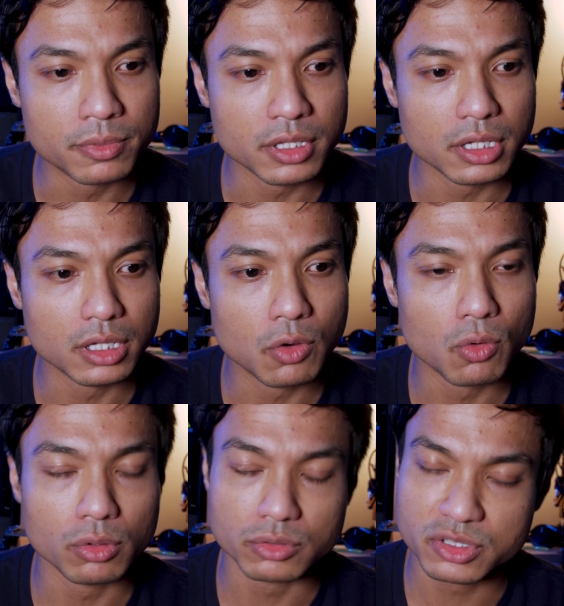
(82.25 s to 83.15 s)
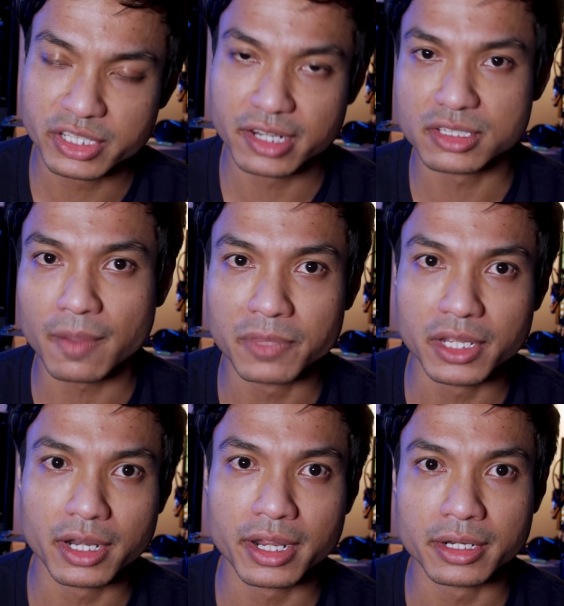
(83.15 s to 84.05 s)
the whole status
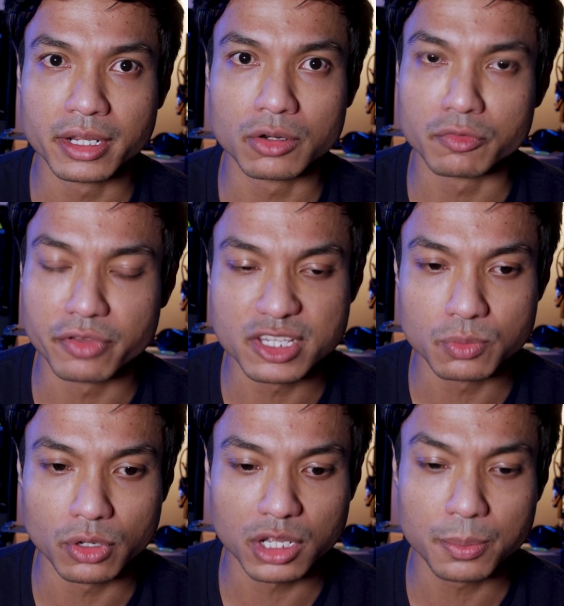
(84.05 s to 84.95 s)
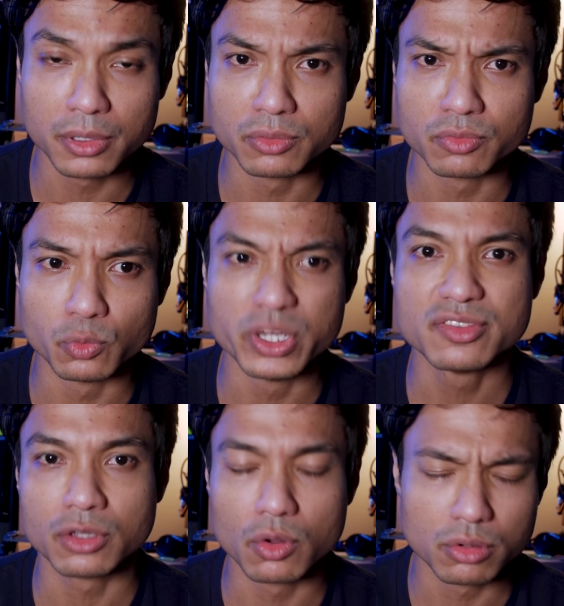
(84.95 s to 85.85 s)
update that I did on Facebook about
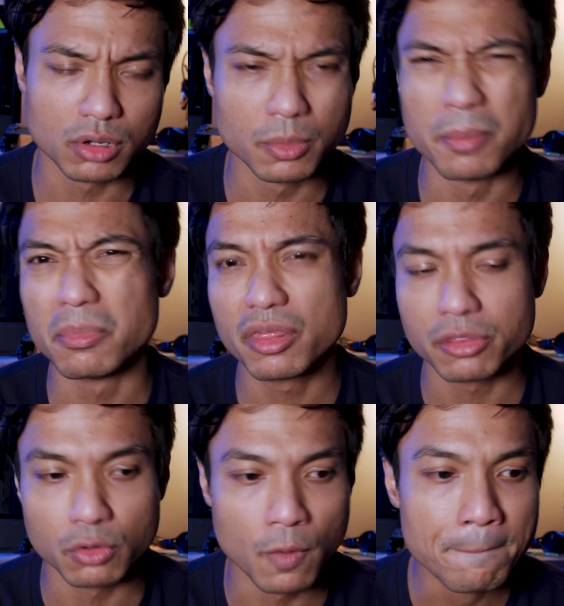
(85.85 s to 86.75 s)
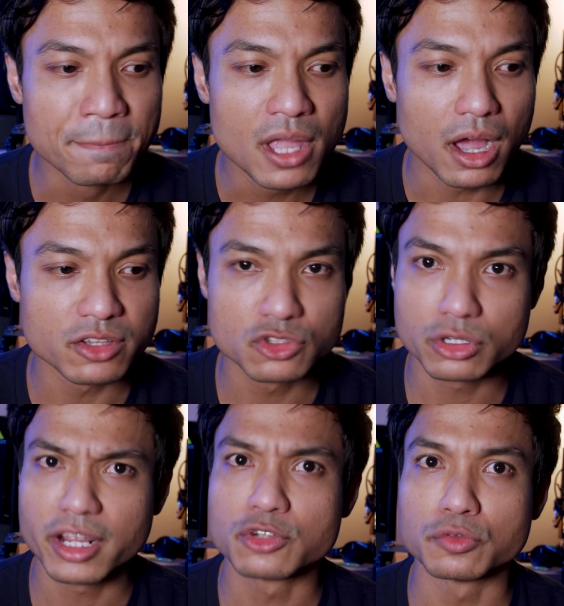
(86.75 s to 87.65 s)
a month ago, I just
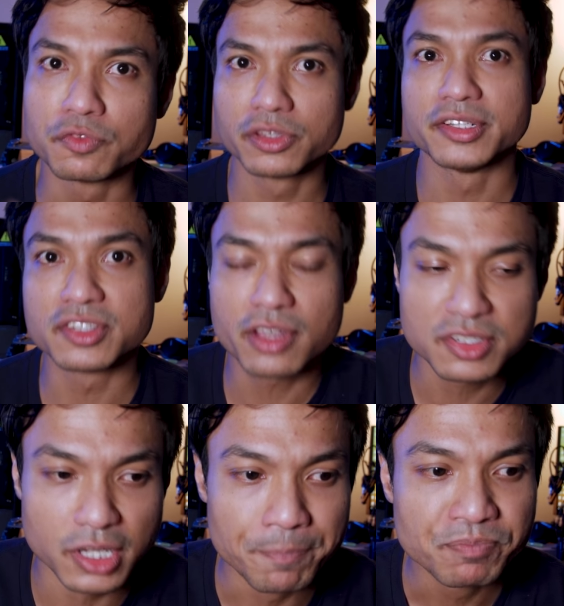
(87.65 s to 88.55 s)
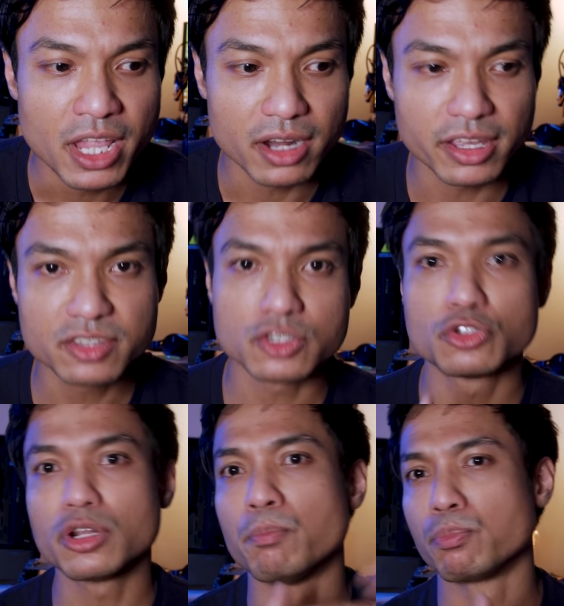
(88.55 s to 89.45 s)
thought that I should further discuss it. And I guess I
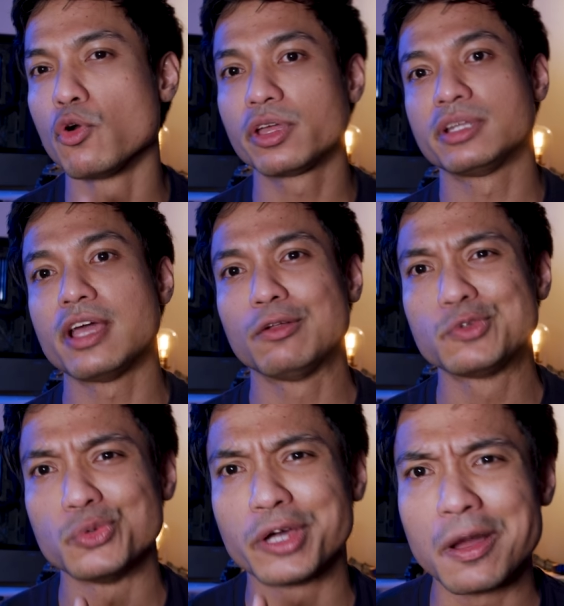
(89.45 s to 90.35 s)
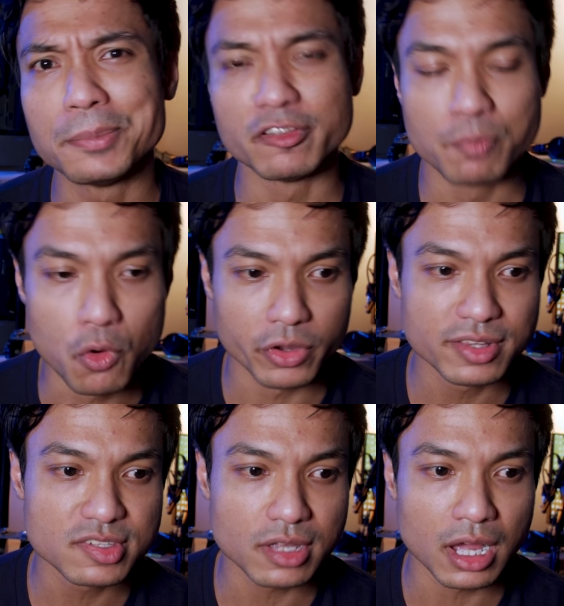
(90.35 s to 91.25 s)
sort of broke it down to a couple of
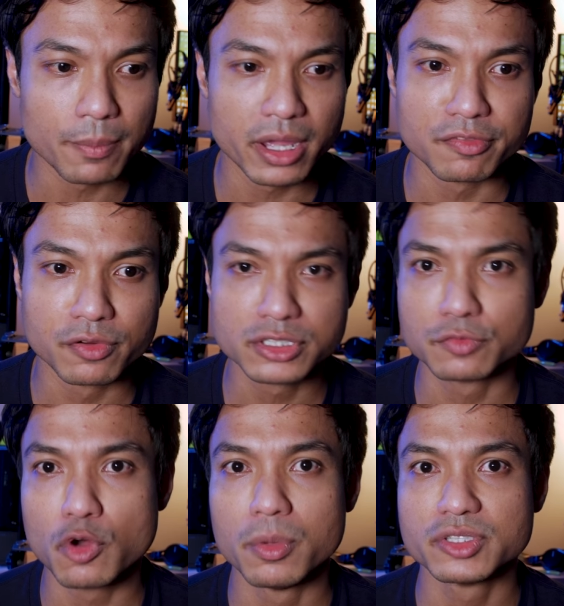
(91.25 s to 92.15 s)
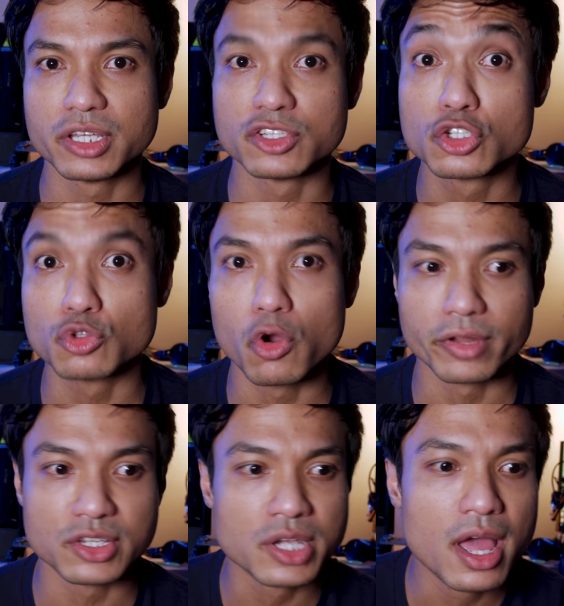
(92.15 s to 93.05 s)
points. And first and foremost is
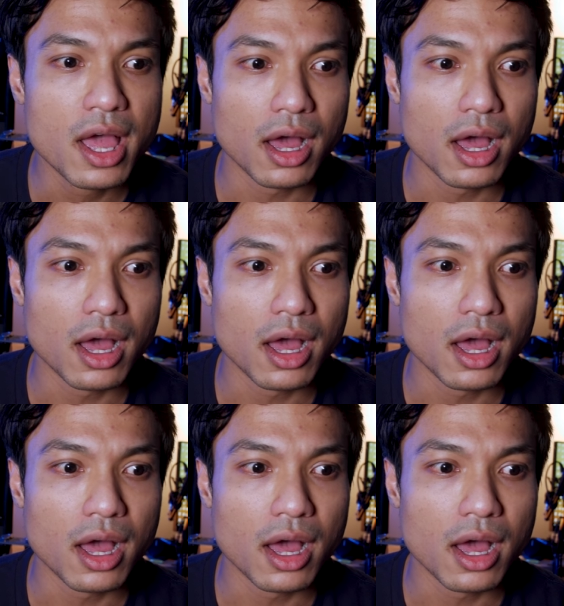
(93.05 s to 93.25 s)
storage.